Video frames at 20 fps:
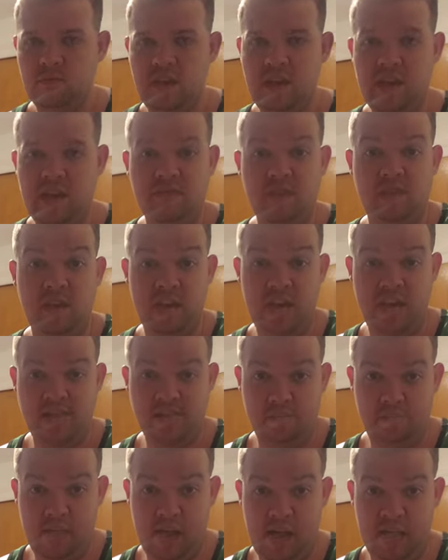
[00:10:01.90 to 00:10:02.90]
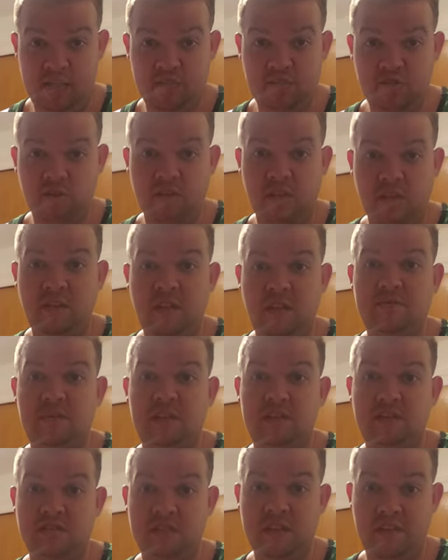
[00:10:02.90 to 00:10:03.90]
And the and the monster that lived
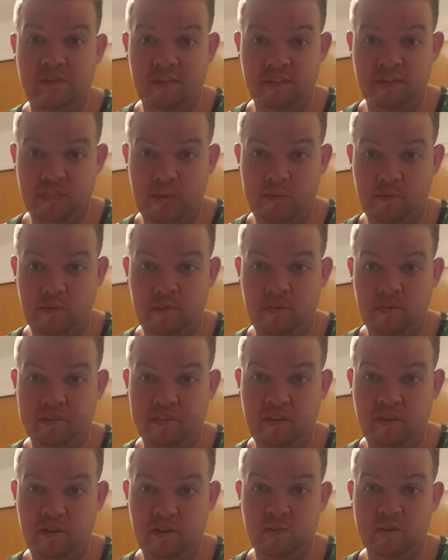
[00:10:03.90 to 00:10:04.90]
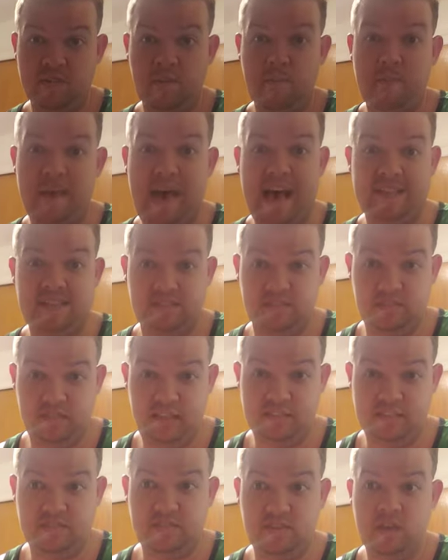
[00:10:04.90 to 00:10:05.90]
inside the Chamber of the Secrets was a
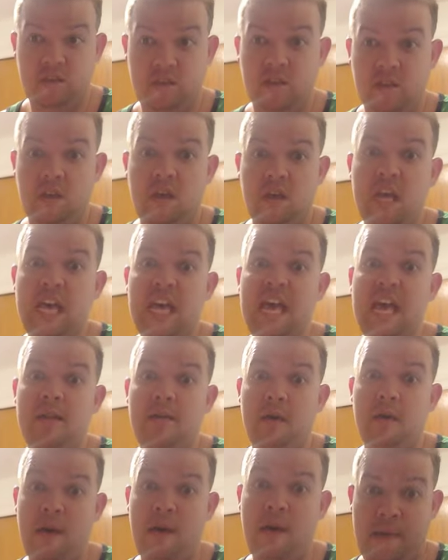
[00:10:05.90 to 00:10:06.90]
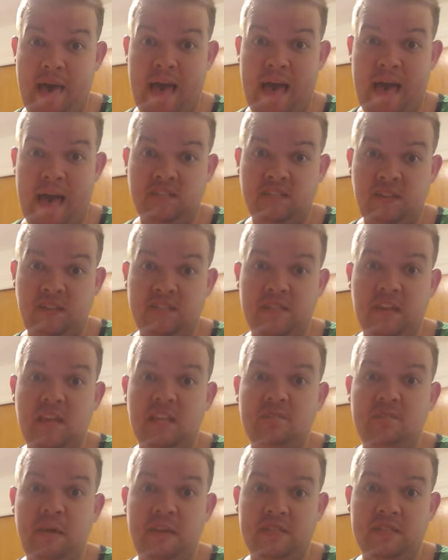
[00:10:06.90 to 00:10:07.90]
basilisk and a basilisk
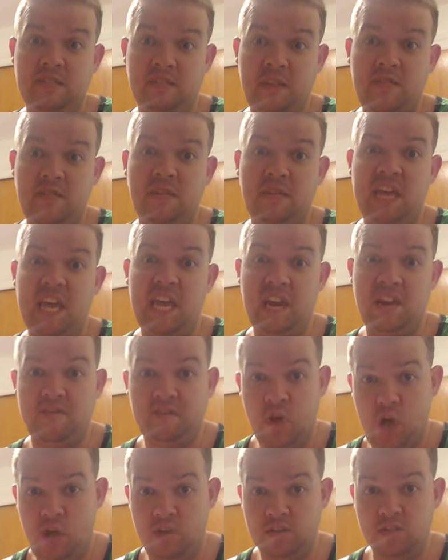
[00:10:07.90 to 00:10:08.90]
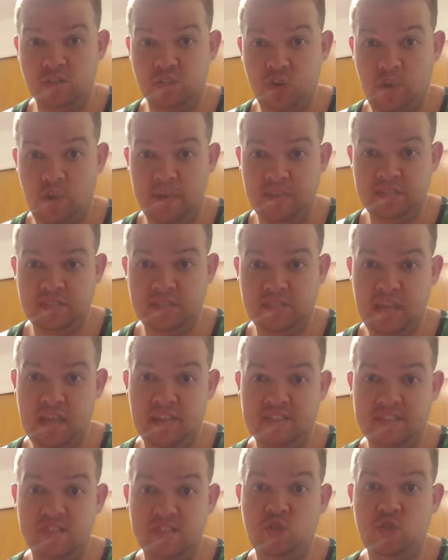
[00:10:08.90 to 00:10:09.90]
is basically the king of all serpents, and
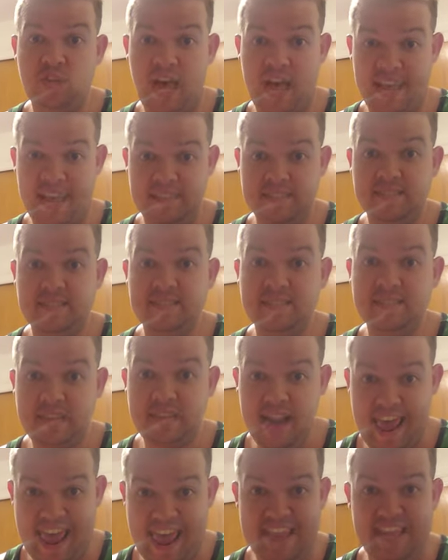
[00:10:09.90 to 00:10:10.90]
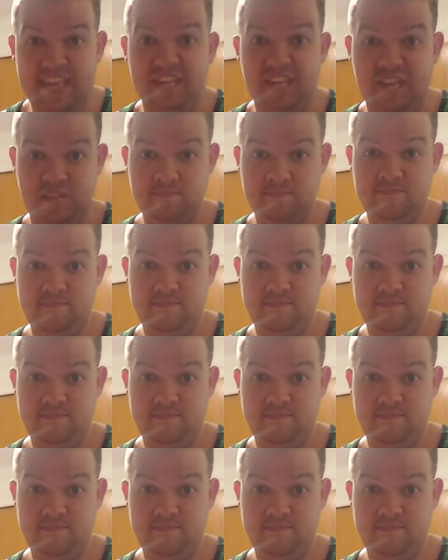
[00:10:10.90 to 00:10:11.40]
it's a giant snake.